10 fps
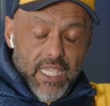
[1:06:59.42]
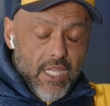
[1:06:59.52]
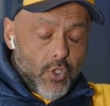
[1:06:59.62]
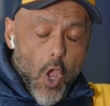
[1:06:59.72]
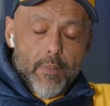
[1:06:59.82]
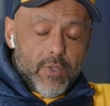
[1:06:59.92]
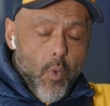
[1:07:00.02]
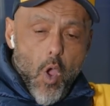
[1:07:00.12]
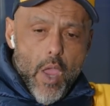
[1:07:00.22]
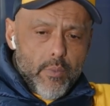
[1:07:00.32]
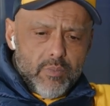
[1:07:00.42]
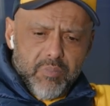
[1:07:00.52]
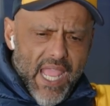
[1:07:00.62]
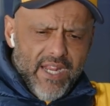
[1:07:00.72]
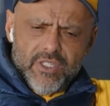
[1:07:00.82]
Diamond white with
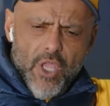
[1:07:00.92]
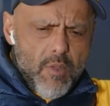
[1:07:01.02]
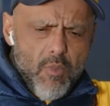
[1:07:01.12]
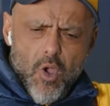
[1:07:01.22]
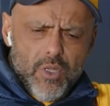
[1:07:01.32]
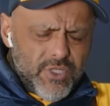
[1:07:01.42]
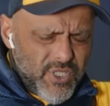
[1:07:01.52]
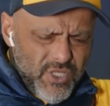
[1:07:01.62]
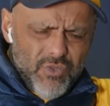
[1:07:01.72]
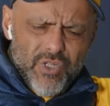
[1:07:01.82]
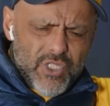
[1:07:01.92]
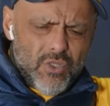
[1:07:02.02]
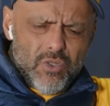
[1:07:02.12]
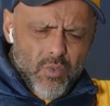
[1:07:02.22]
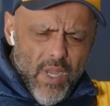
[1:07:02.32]
black, no mods, just
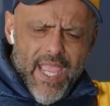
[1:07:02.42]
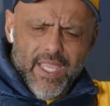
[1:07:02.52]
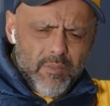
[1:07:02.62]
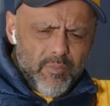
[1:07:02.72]
original wagon,